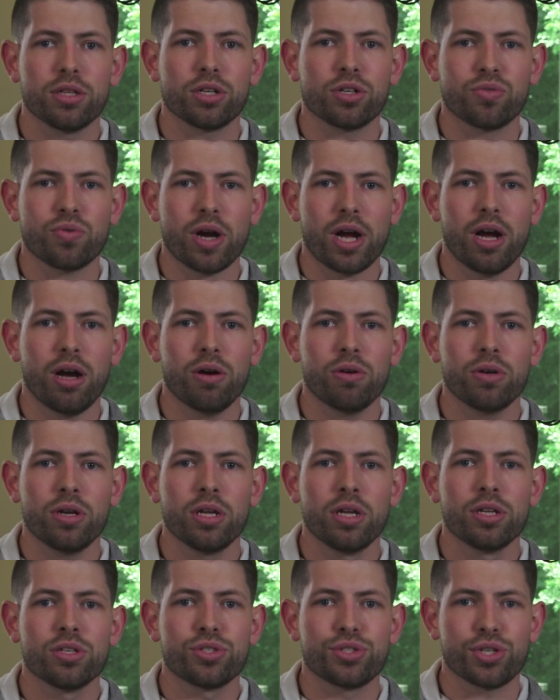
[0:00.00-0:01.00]
the crowd
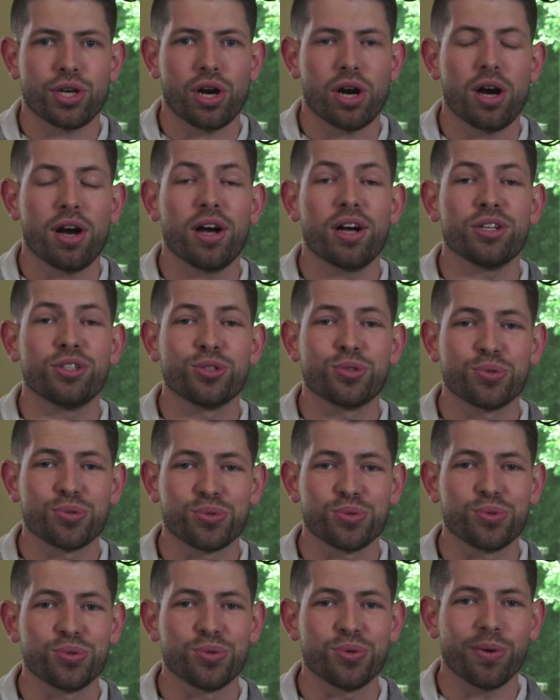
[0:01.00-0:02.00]
saw a
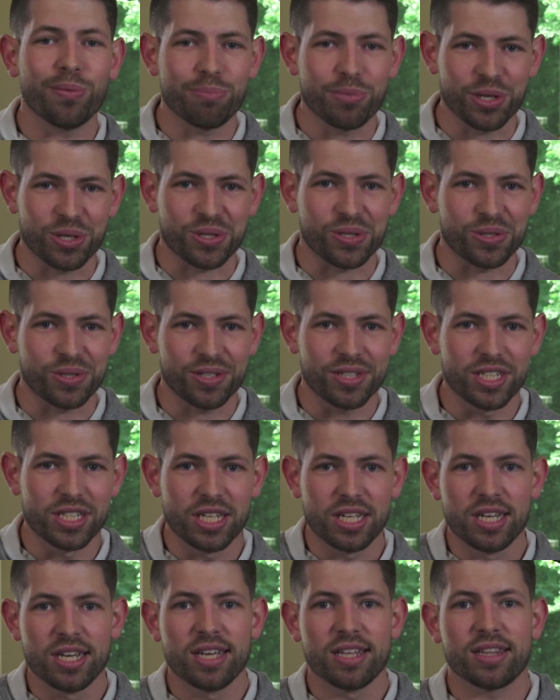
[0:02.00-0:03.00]
true miracle.
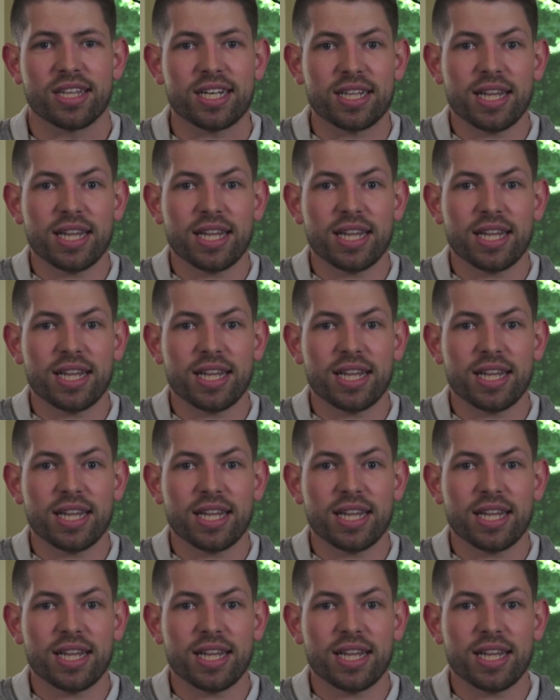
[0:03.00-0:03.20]
The